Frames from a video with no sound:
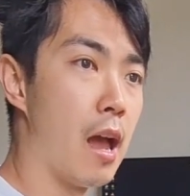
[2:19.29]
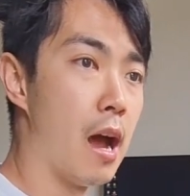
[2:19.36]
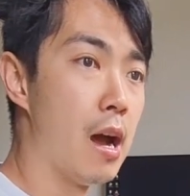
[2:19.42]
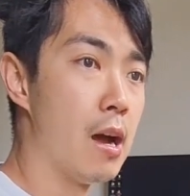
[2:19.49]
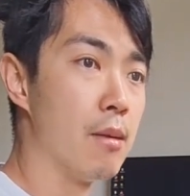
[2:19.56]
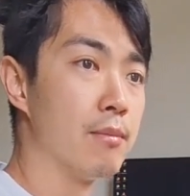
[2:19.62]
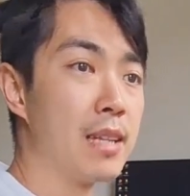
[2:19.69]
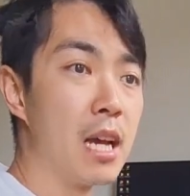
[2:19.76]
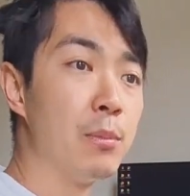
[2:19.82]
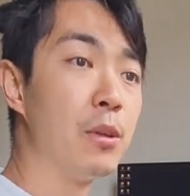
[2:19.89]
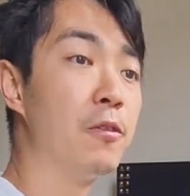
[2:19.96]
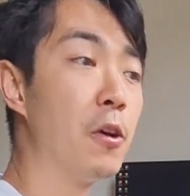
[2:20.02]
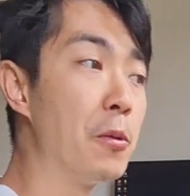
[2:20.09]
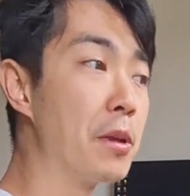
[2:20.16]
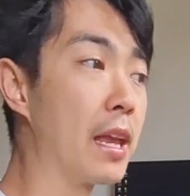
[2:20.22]
Now,
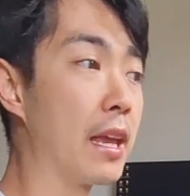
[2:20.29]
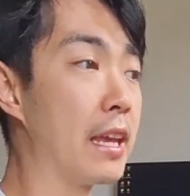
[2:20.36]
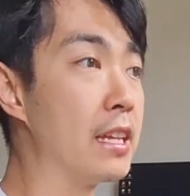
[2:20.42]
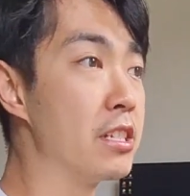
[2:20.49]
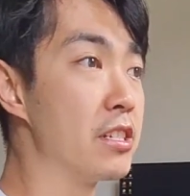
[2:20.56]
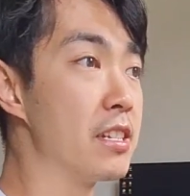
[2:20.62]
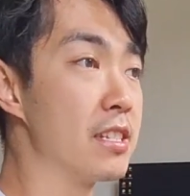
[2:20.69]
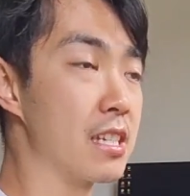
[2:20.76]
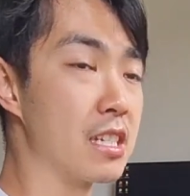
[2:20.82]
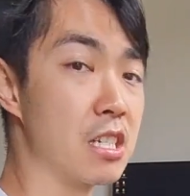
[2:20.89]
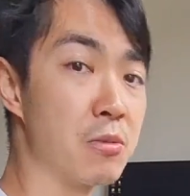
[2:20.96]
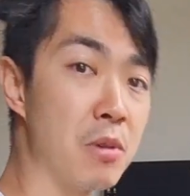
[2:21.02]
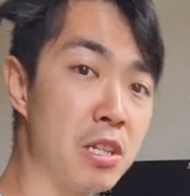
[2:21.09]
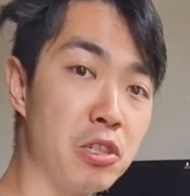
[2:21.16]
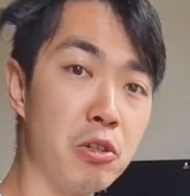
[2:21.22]
before we get into this, I
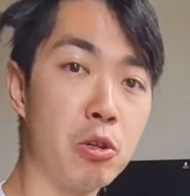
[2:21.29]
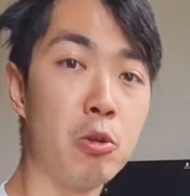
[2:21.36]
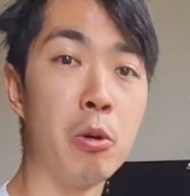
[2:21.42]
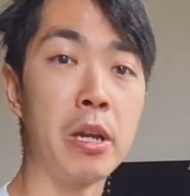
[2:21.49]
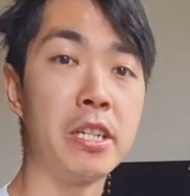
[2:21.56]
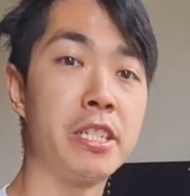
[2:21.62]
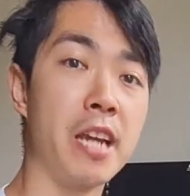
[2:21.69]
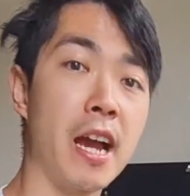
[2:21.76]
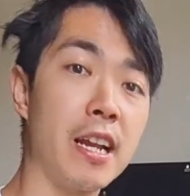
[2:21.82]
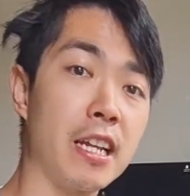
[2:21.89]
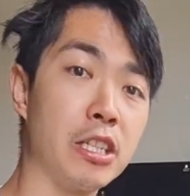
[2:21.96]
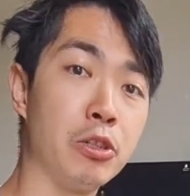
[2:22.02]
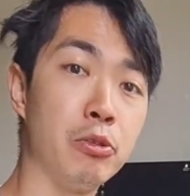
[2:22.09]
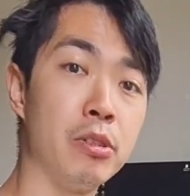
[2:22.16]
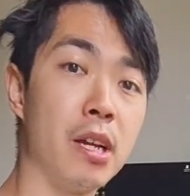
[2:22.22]
just want to do a quick shout
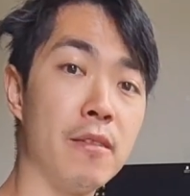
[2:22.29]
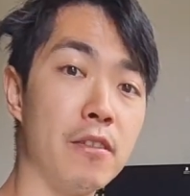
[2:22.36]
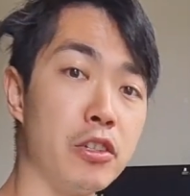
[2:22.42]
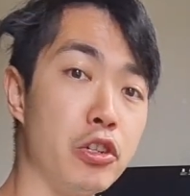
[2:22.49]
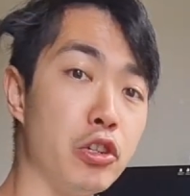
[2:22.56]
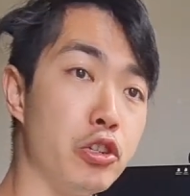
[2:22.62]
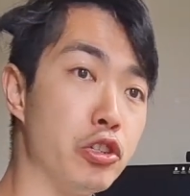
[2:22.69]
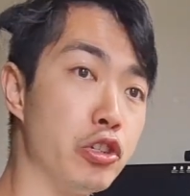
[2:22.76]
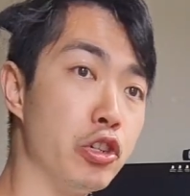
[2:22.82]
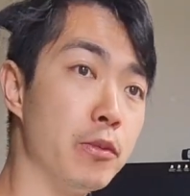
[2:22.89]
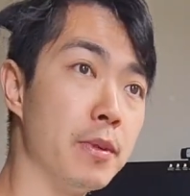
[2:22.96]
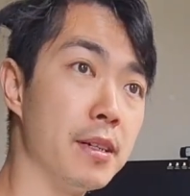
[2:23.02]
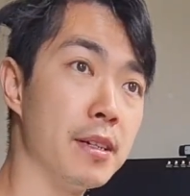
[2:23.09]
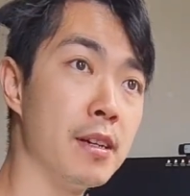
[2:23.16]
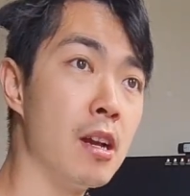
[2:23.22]
out to another
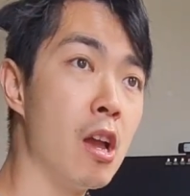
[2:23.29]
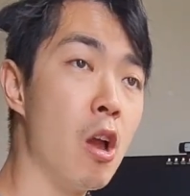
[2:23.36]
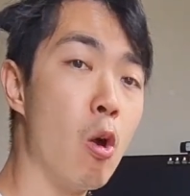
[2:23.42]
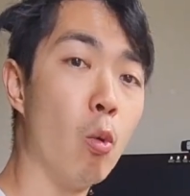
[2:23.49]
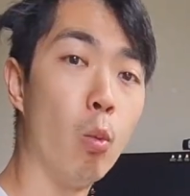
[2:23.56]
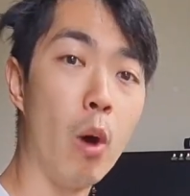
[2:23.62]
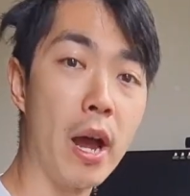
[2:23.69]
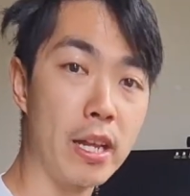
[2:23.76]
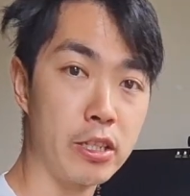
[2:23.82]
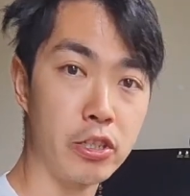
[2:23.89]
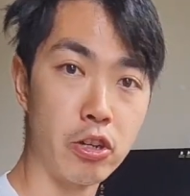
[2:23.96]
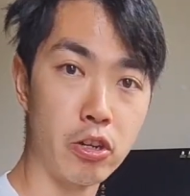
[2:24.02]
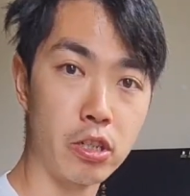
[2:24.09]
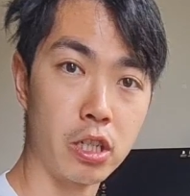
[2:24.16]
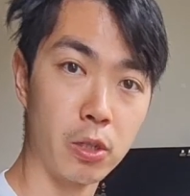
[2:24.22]
YouTuber, White
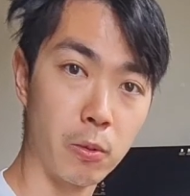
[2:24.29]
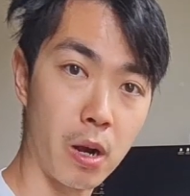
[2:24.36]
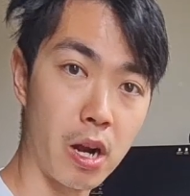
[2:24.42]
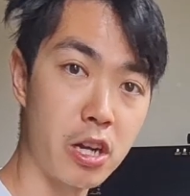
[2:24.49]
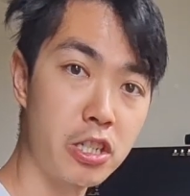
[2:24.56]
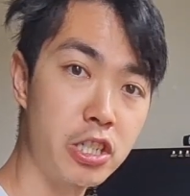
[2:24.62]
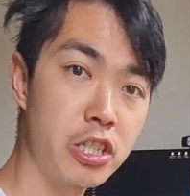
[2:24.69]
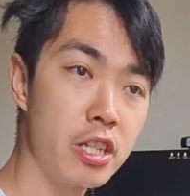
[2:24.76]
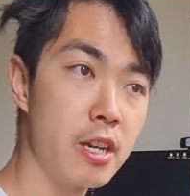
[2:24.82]
Dog Garage.